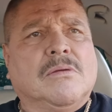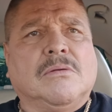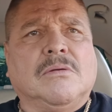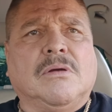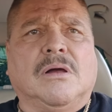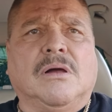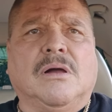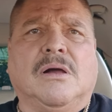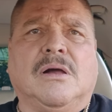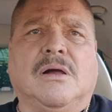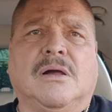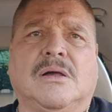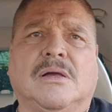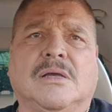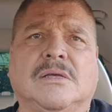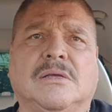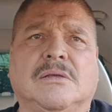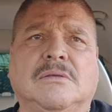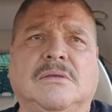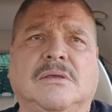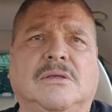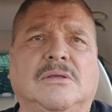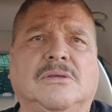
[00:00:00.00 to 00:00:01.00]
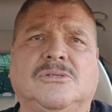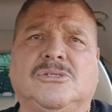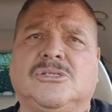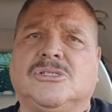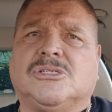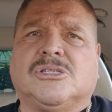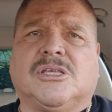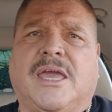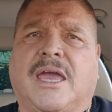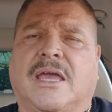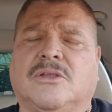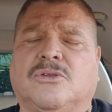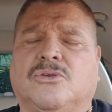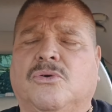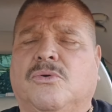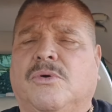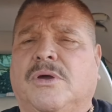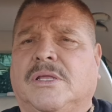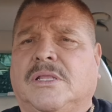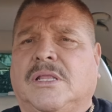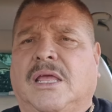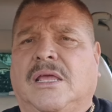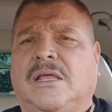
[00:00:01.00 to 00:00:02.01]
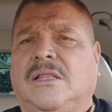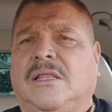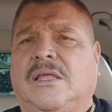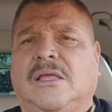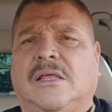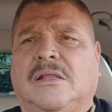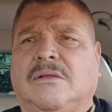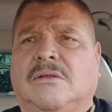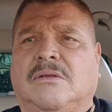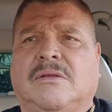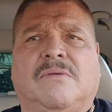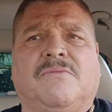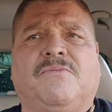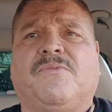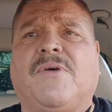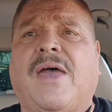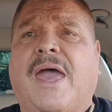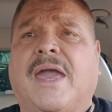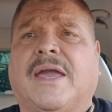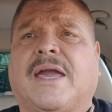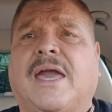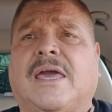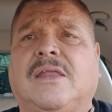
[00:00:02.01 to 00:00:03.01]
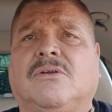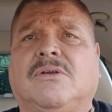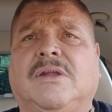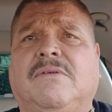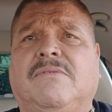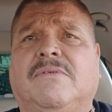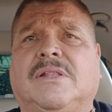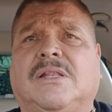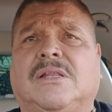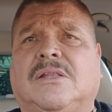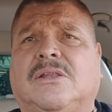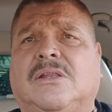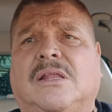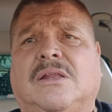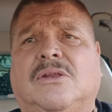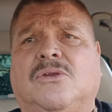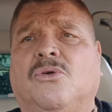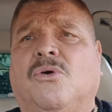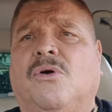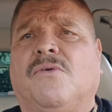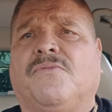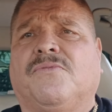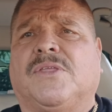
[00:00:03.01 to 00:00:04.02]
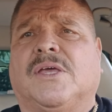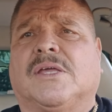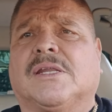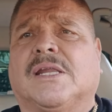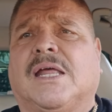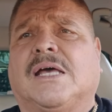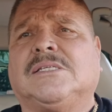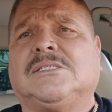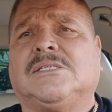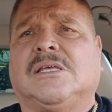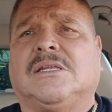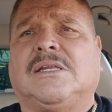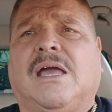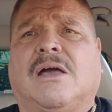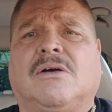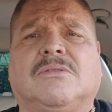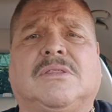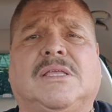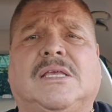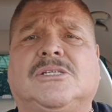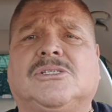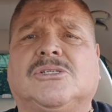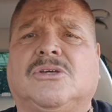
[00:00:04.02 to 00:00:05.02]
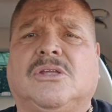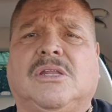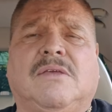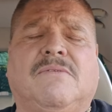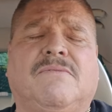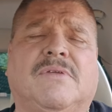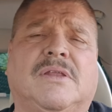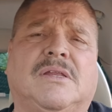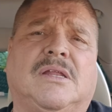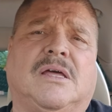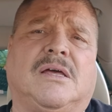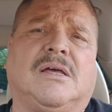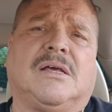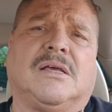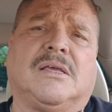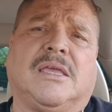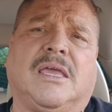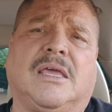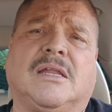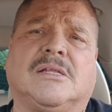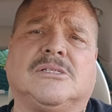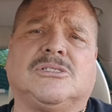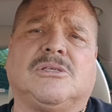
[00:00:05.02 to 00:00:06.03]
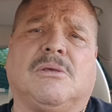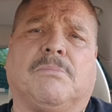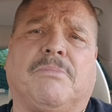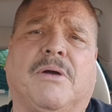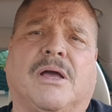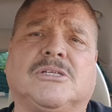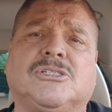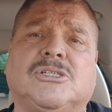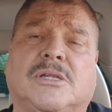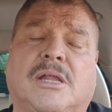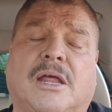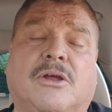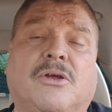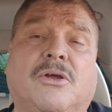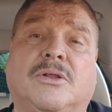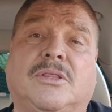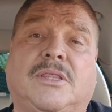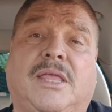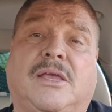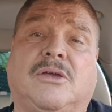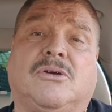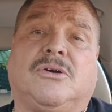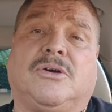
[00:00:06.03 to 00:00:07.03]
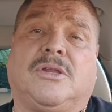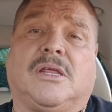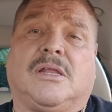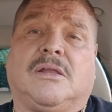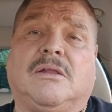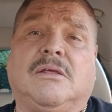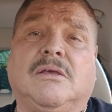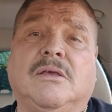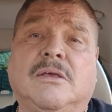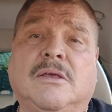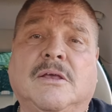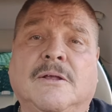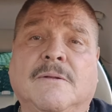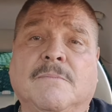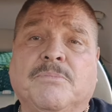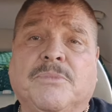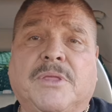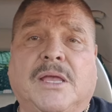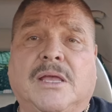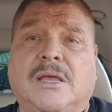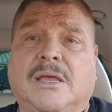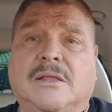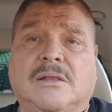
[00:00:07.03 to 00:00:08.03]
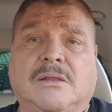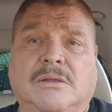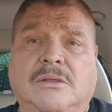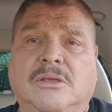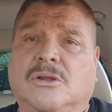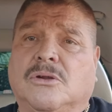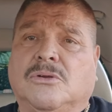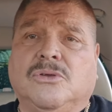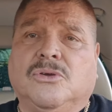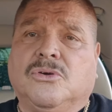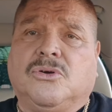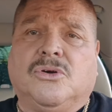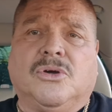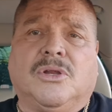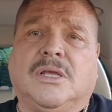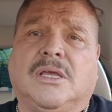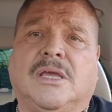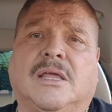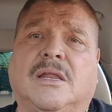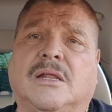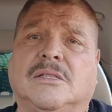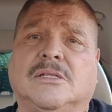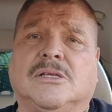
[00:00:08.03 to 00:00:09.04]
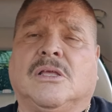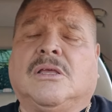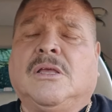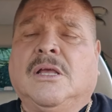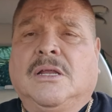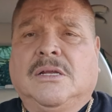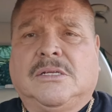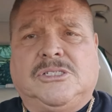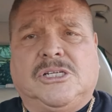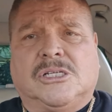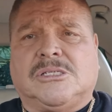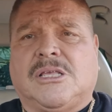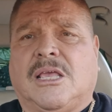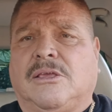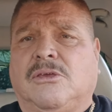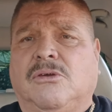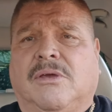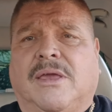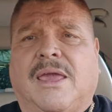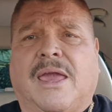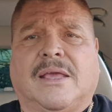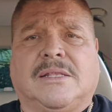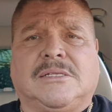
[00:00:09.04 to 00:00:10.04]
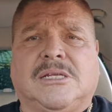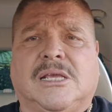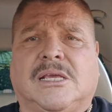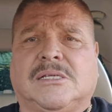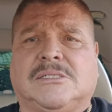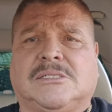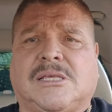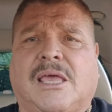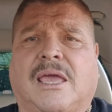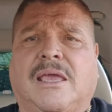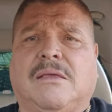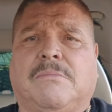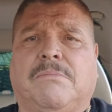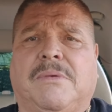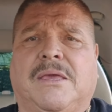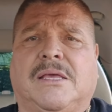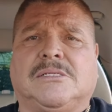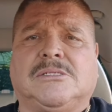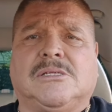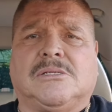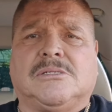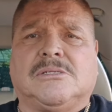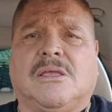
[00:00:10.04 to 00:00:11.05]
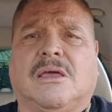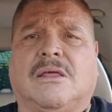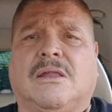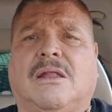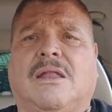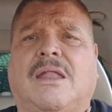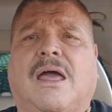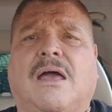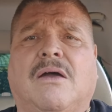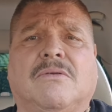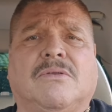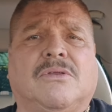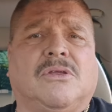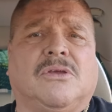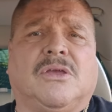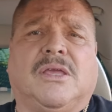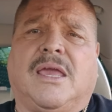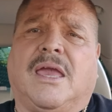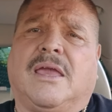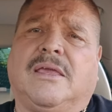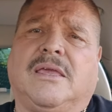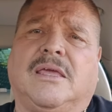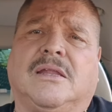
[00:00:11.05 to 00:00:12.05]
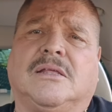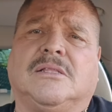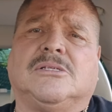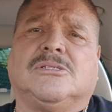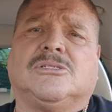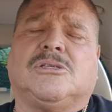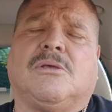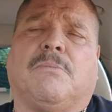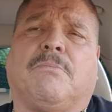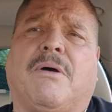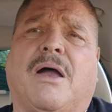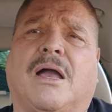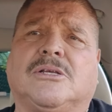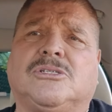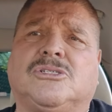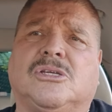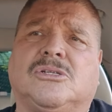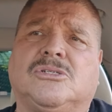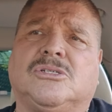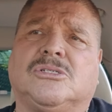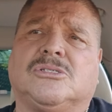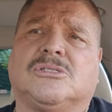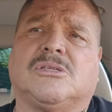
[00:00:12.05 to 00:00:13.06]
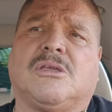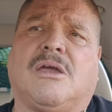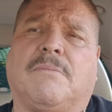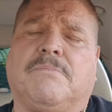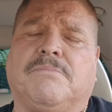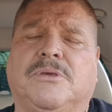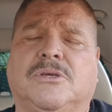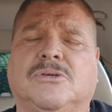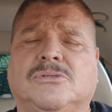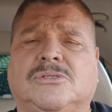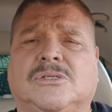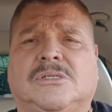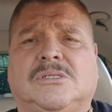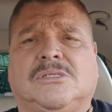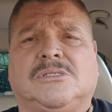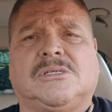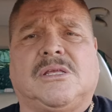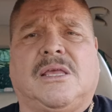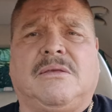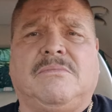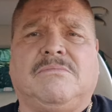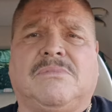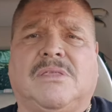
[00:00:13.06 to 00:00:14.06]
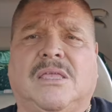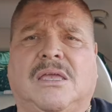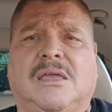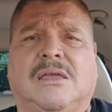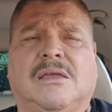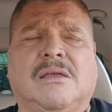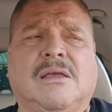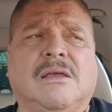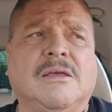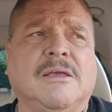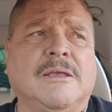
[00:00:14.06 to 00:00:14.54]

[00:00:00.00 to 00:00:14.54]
Uh, you just can't do it. They, they, in fact, I don't even know if the Raza nowadays could even uh, get on Suboxone. I heard they couldn't that you know you couldn't get on the just like you can't take psych meds it's not allowed you can't get on the suboxone to stop using same thing